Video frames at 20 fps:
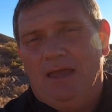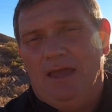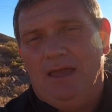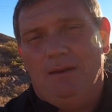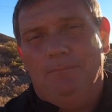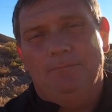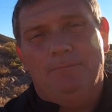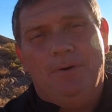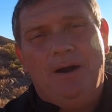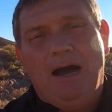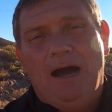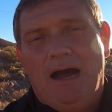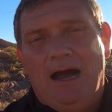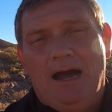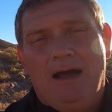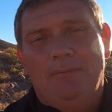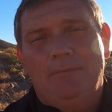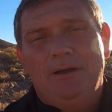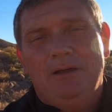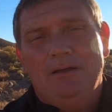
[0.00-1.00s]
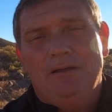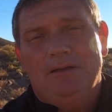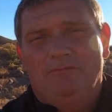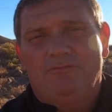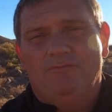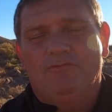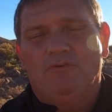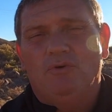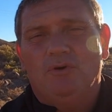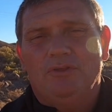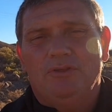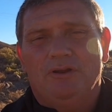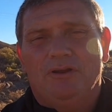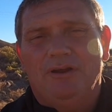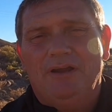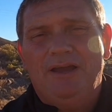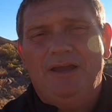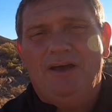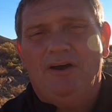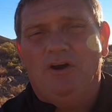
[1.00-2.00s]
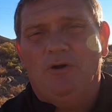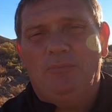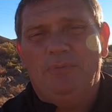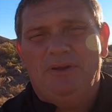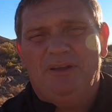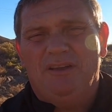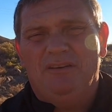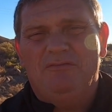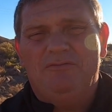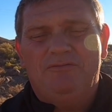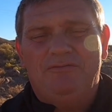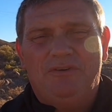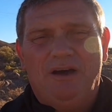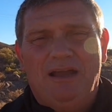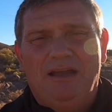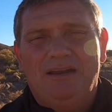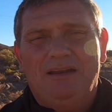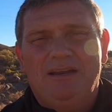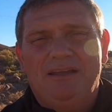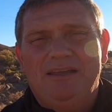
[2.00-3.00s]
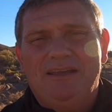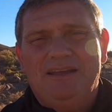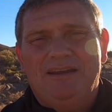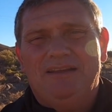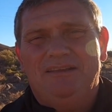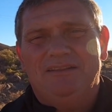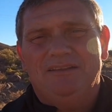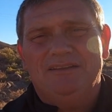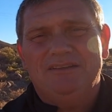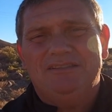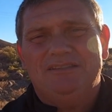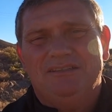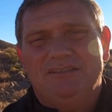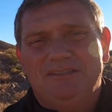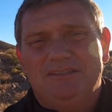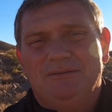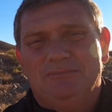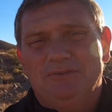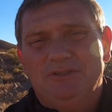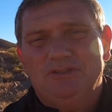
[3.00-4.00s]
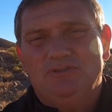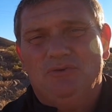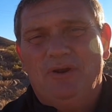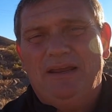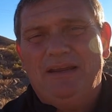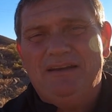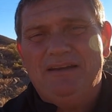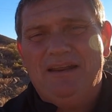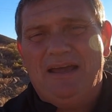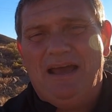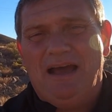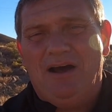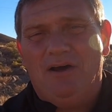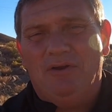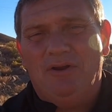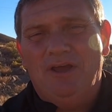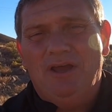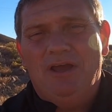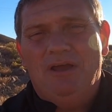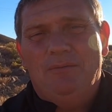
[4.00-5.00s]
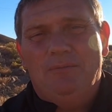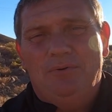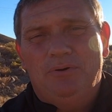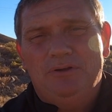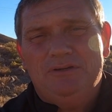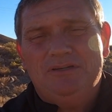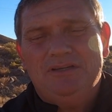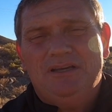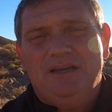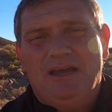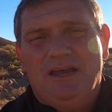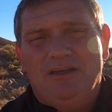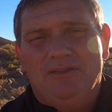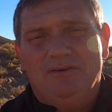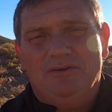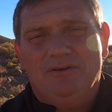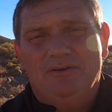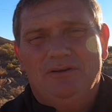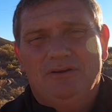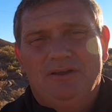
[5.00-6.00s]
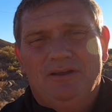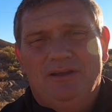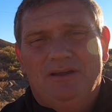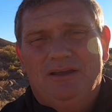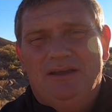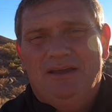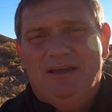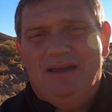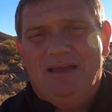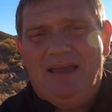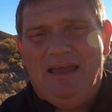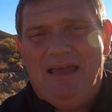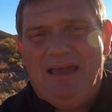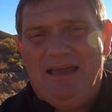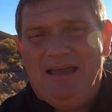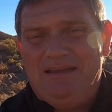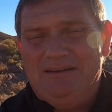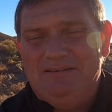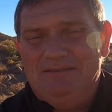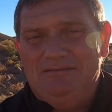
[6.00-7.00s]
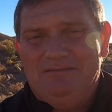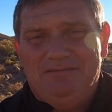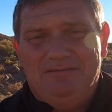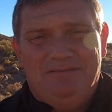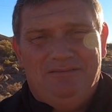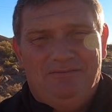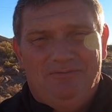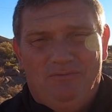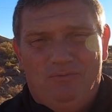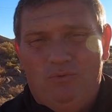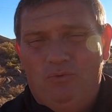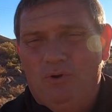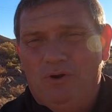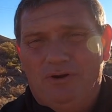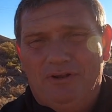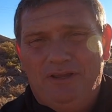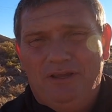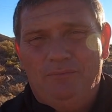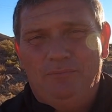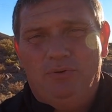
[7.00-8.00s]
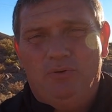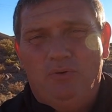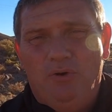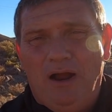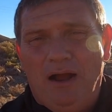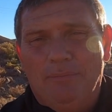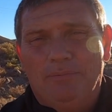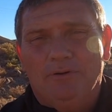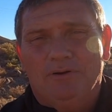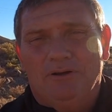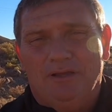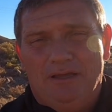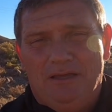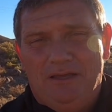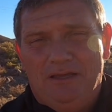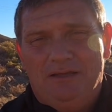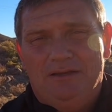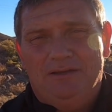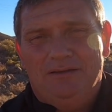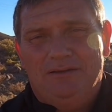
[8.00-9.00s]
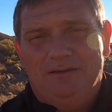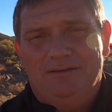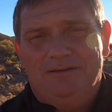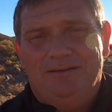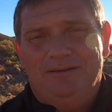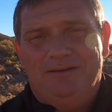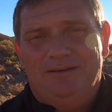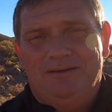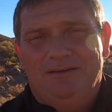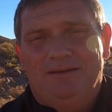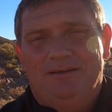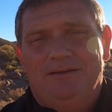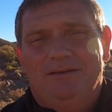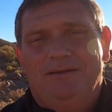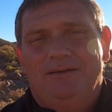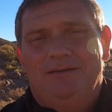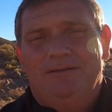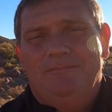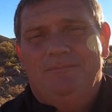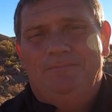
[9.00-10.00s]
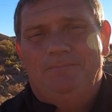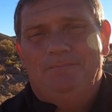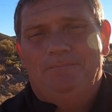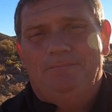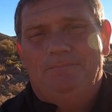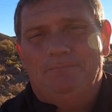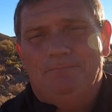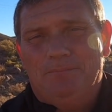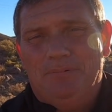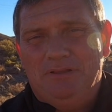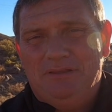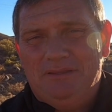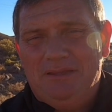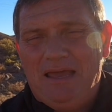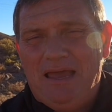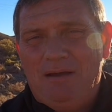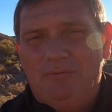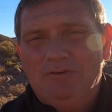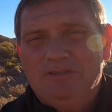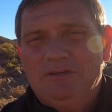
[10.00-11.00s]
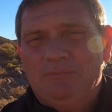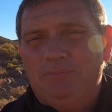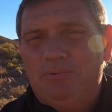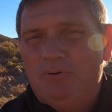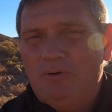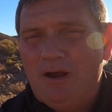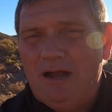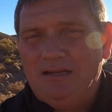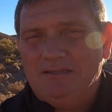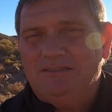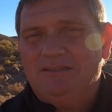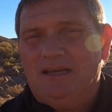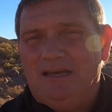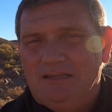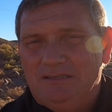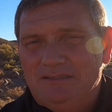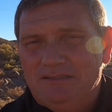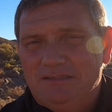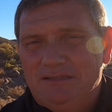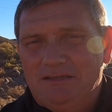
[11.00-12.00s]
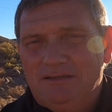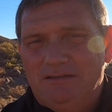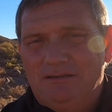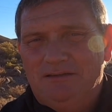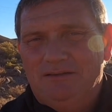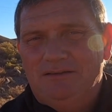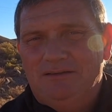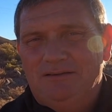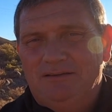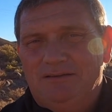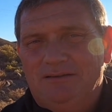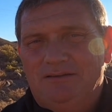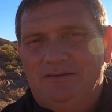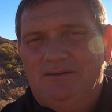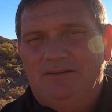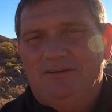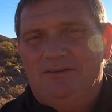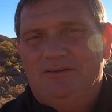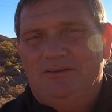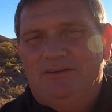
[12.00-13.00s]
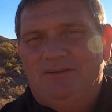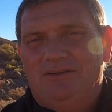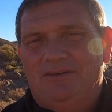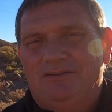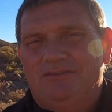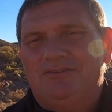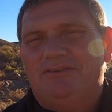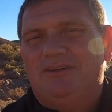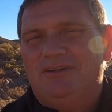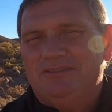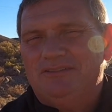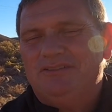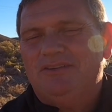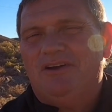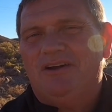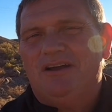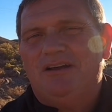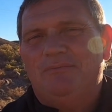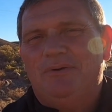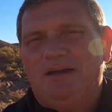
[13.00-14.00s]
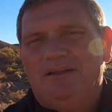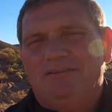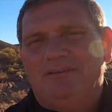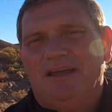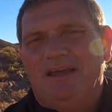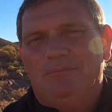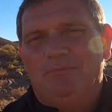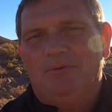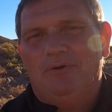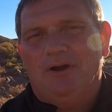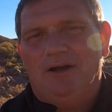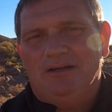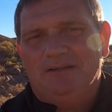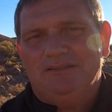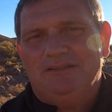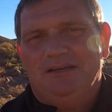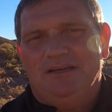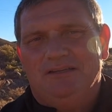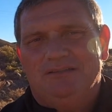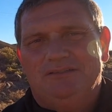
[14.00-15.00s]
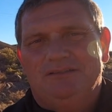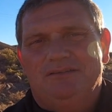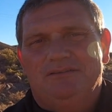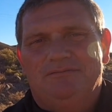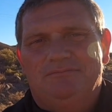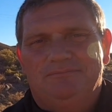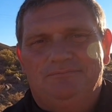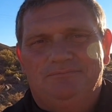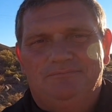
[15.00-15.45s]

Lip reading: and Bob for their help in finally getting this system straightened out, put together, and working properly. But that was a process. So let's talk about that process.